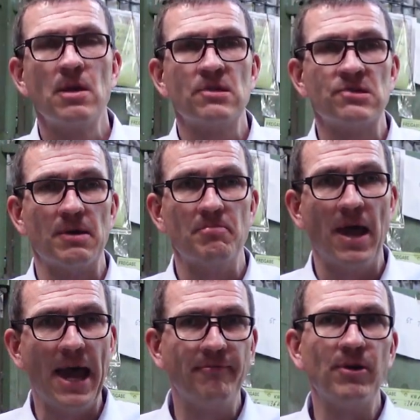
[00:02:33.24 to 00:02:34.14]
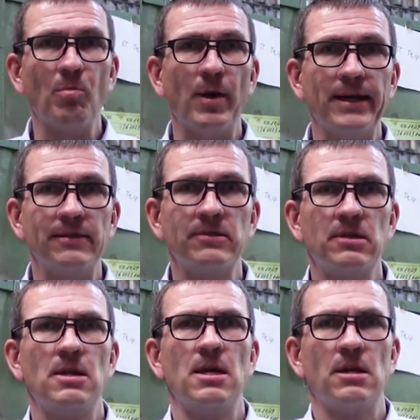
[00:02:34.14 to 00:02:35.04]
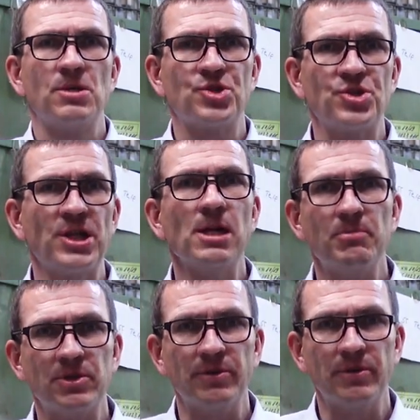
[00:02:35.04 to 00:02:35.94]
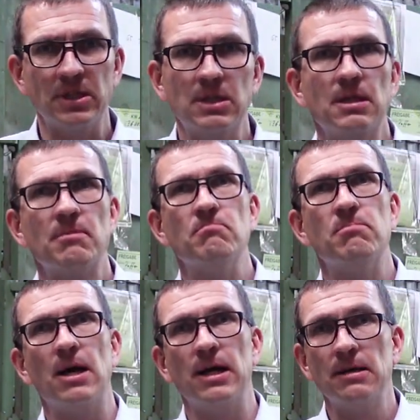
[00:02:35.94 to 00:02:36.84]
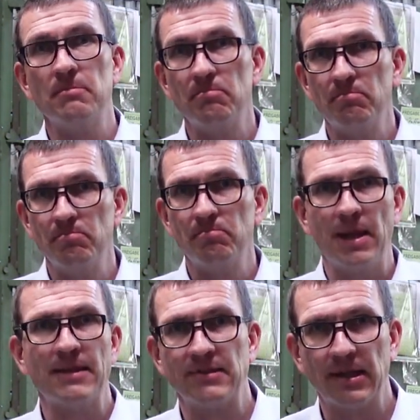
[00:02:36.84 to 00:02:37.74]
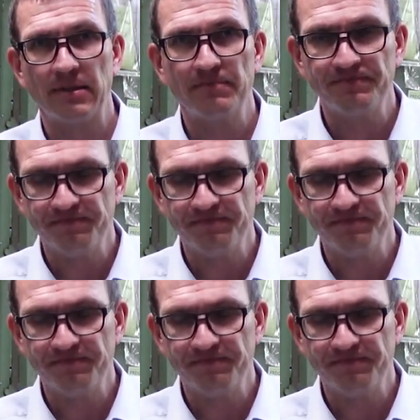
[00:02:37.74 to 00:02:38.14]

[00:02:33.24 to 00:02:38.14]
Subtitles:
some heavyweight steel material by plastic.